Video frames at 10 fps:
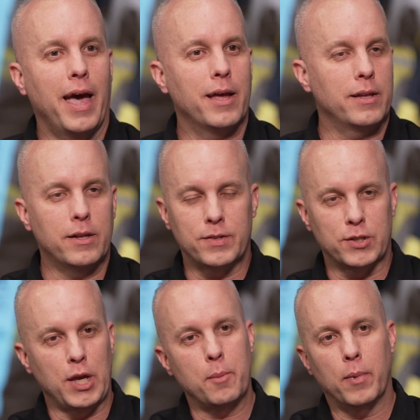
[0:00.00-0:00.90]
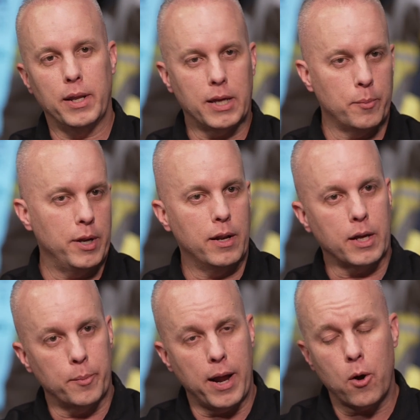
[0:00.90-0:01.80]
And it's the same money coming in
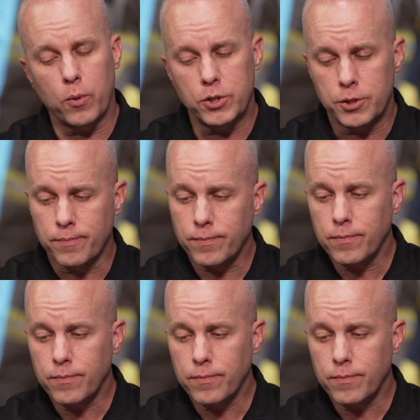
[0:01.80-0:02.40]
and coming out, which